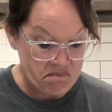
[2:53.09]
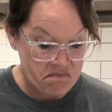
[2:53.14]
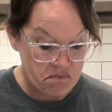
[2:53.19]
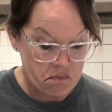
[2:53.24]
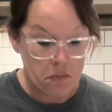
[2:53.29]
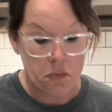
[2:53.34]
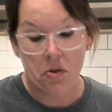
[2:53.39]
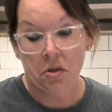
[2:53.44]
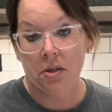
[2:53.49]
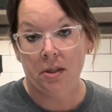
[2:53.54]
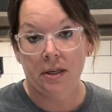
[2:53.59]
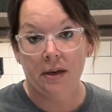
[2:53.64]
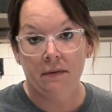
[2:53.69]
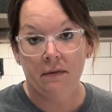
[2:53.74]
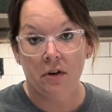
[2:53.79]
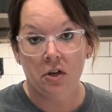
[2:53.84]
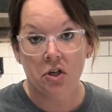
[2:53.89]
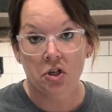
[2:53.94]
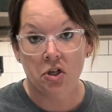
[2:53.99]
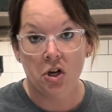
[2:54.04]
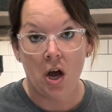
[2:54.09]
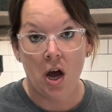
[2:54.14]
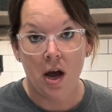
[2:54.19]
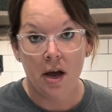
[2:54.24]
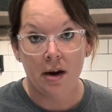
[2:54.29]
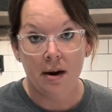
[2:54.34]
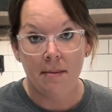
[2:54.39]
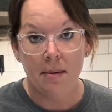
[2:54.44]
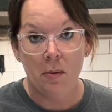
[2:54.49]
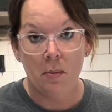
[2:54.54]
We'll just give it a
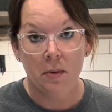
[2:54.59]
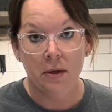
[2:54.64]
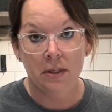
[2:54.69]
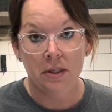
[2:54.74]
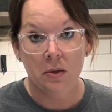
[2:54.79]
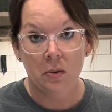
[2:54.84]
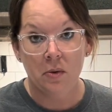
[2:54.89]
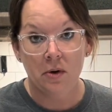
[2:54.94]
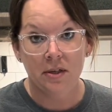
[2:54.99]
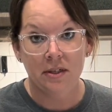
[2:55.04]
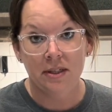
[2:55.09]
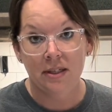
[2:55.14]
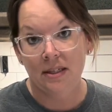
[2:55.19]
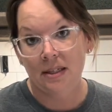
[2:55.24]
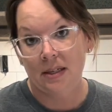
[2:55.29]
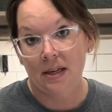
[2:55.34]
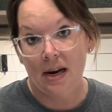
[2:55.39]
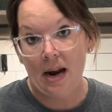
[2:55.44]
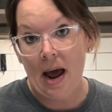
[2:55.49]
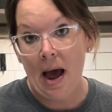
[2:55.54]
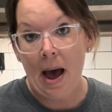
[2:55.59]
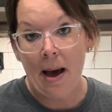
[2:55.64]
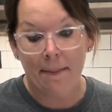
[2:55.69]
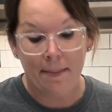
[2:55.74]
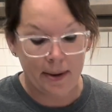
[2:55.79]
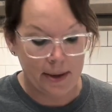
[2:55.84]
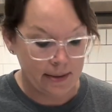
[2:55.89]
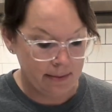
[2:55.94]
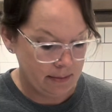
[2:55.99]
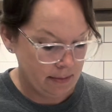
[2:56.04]
shot. I mean, what's the worst that's gonna
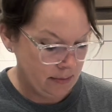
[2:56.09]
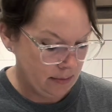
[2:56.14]
happen?